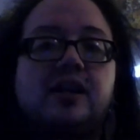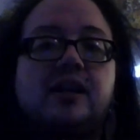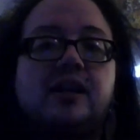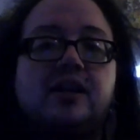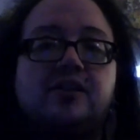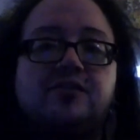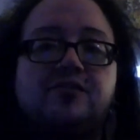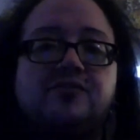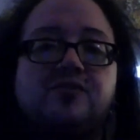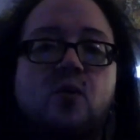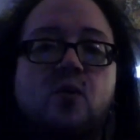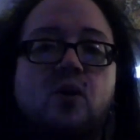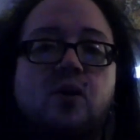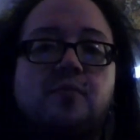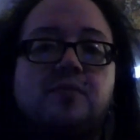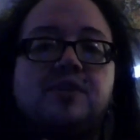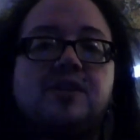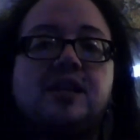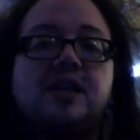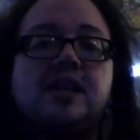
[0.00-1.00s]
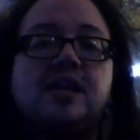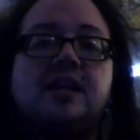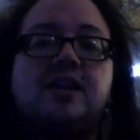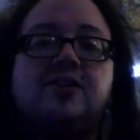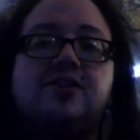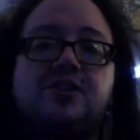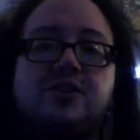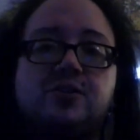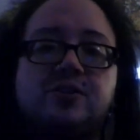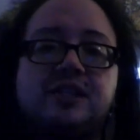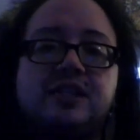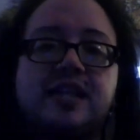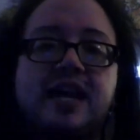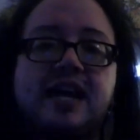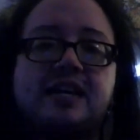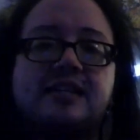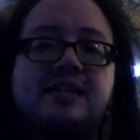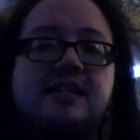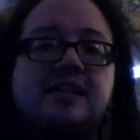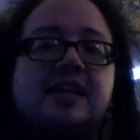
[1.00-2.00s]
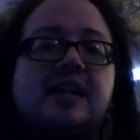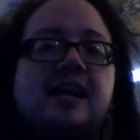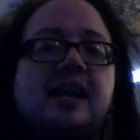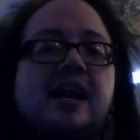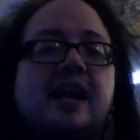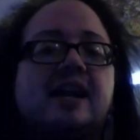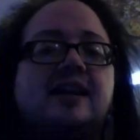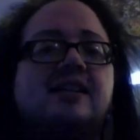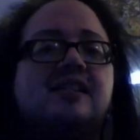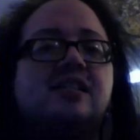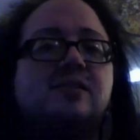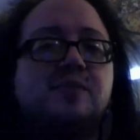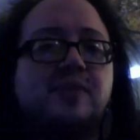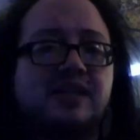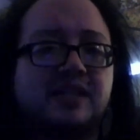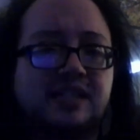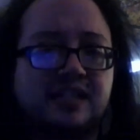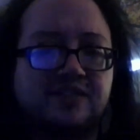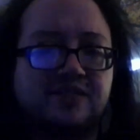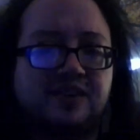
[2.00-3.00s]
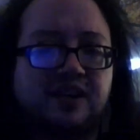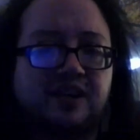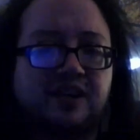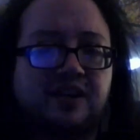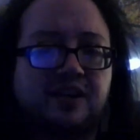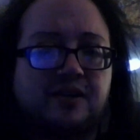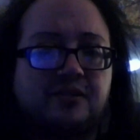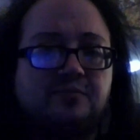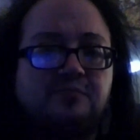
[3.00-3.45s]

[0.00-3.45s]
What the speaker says: informed, enthusiastic, and specific.